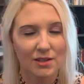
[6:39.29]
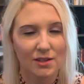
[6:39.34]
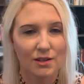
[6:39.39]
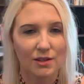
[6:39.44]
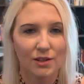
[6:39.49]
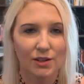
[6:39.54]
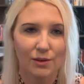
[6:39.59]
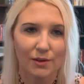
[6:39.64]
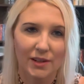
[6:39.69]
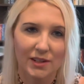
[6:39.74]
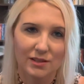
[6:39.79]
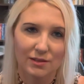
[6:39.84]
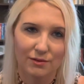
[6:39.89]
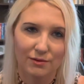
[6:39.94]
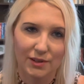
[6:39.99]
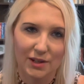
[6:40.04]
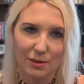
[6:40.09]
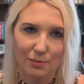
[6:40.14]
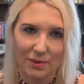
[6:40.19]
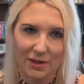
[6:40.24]
they're going to
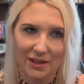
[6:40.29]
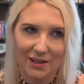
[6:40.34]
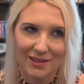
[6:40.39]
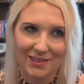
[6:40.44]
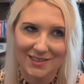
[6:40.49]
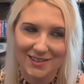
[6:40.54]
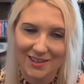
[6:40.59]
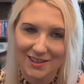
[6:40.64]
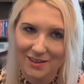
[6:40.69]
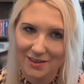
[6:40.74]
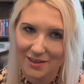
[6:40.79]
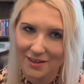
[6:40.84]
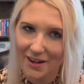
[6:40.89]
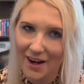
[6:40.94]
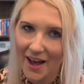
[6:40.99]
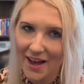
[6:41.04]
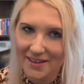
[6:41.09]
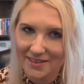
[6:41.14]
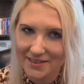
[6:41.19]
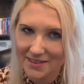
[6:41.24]
repeat either
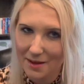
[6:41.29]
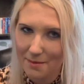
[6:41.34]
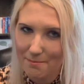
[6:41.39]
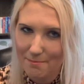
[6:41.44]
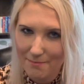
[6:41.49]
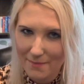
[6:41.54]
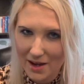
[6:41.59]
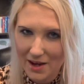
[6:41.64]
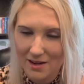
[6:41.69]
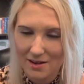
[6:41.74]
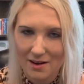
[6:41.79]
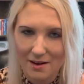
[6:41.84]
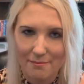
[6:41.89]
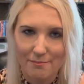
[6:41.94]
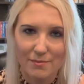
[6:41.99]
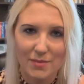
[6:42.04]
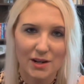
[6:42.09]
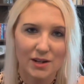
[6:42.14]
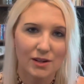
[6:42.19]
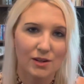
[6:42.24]
as a main
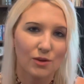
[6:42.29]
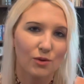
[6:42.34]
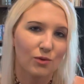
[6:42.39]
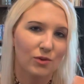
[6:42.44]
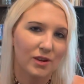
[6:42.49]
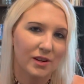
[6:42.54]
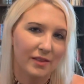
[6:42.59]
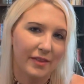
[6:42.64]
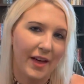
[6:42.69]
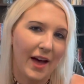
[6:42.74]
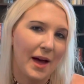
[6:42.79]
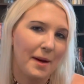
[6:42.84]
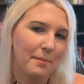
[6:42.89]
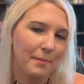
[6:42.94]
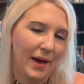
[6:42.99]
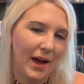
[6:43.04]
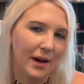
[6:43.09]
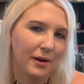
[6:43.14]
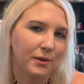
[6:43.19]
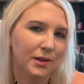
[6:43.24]
number or that
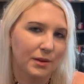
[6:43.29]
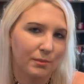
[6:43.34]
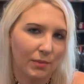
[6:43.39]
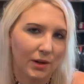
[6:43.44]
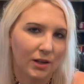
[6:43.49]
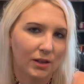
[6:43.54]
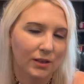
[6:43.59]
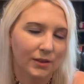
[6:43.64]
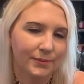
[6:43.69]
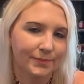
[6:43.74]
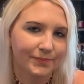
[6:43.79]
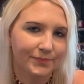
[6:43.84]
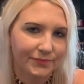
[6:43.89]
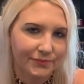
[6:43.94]
Powerball.